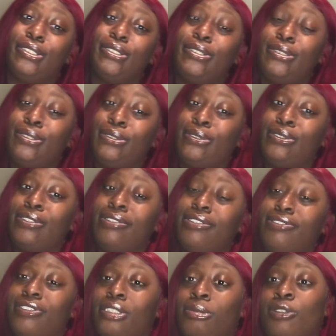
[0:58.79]

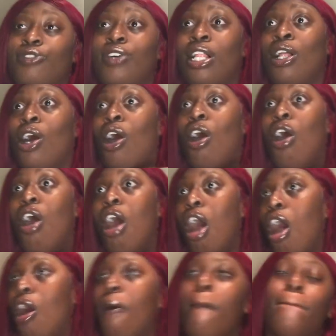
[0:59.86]
You feel me? Follow
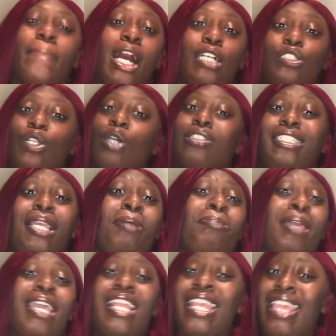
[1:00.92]
my social
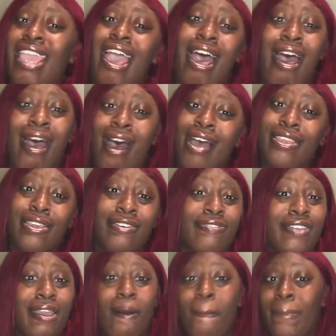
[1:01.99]
media. You
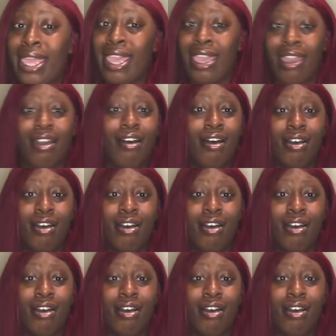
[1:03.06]
feel me?